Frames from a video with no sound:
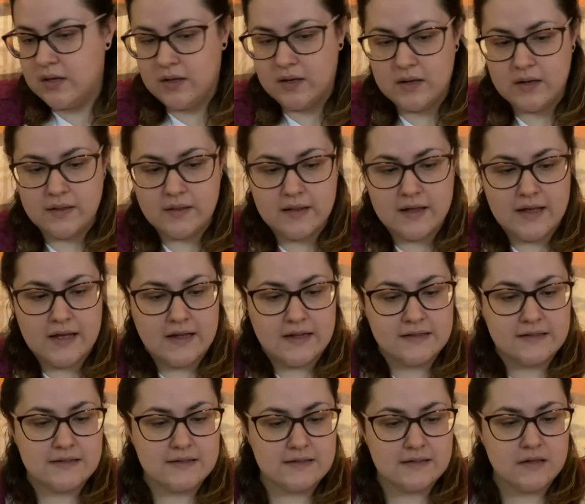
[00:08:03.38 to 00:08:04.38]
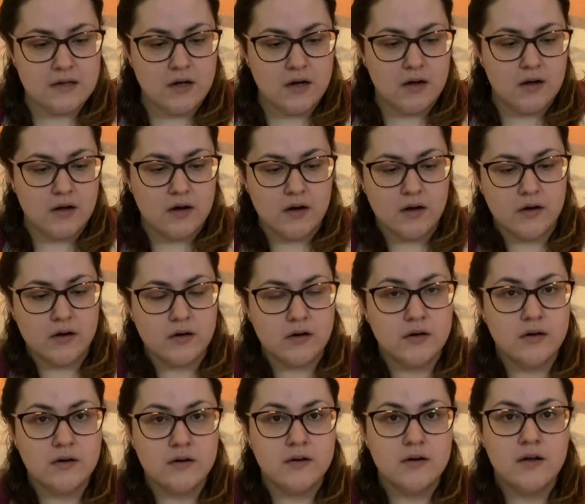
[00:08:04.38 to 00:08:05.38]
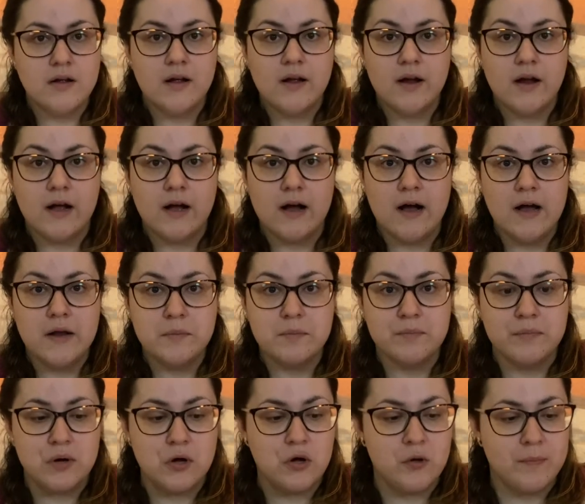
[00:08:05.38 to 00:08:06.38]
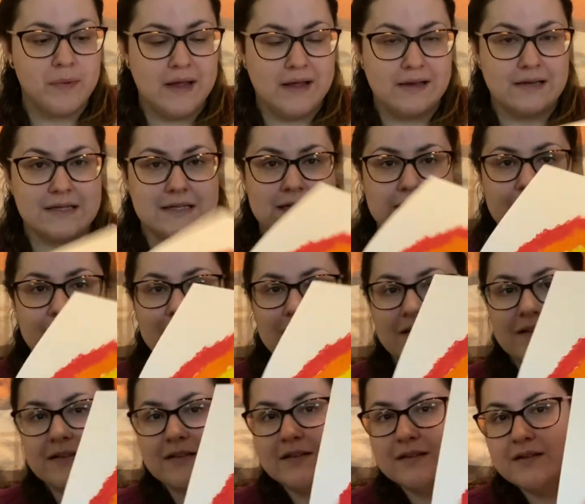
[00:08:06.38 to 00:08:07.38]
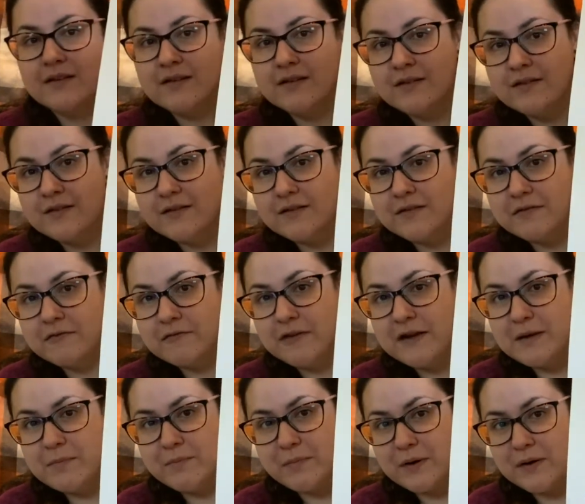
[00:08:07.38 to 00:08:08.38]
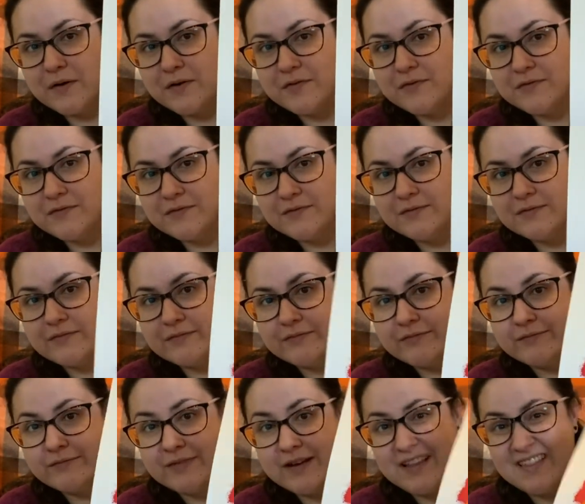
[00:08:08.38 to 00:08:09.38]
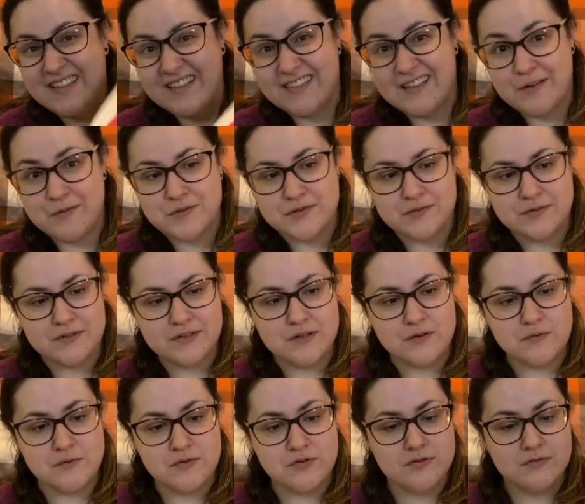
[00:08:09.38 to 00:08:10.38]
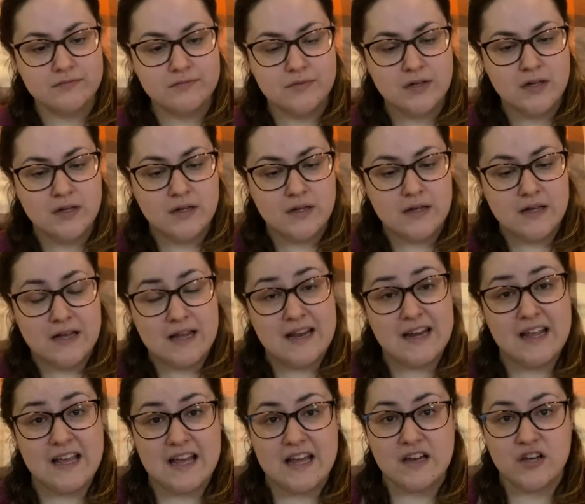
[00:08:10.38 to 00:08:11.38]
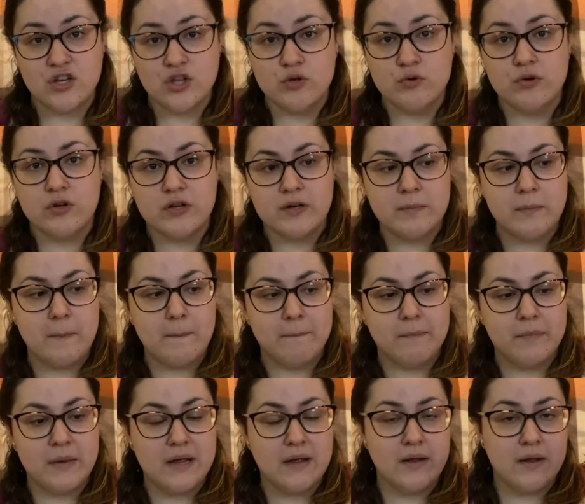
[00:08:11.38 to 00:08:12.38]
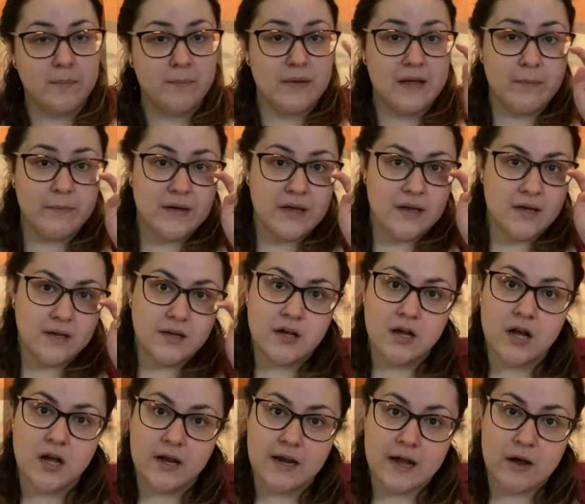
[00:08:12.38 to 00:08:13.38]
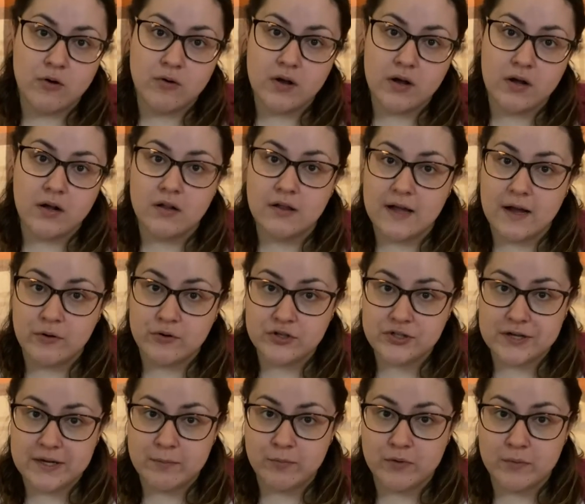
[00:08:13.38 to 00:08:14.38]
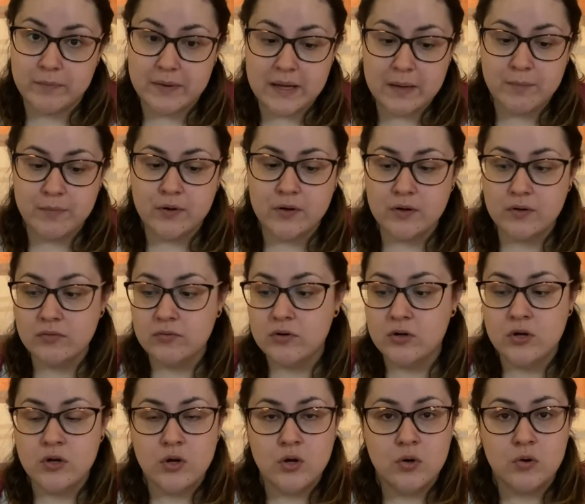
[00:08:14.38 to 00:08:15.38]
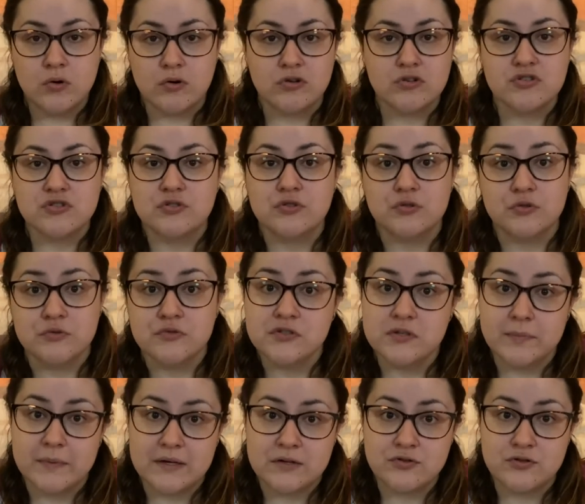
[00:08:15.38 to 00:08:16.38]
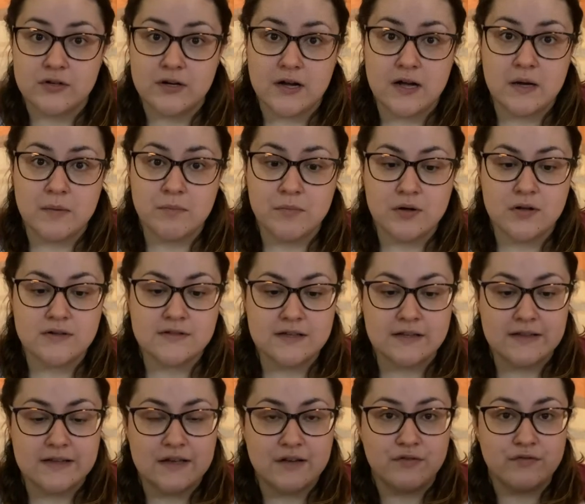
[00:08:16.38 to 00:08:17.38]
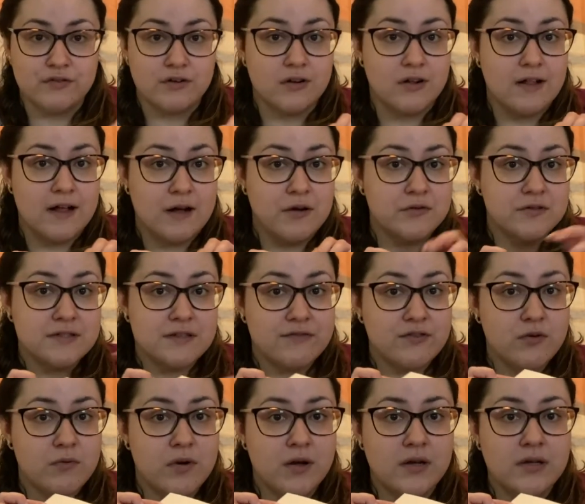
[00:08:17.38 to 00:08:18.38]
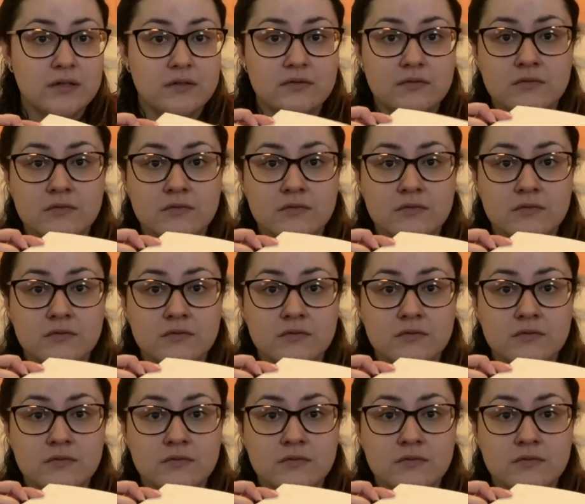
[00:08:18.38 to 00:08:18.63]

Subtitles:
And that's our cotton ball painted rainbow. I think that one's really cool. And again, you could maybe cut out a cloud shape with paper, or just glue some extra cotton balls on the end for clouds if you want,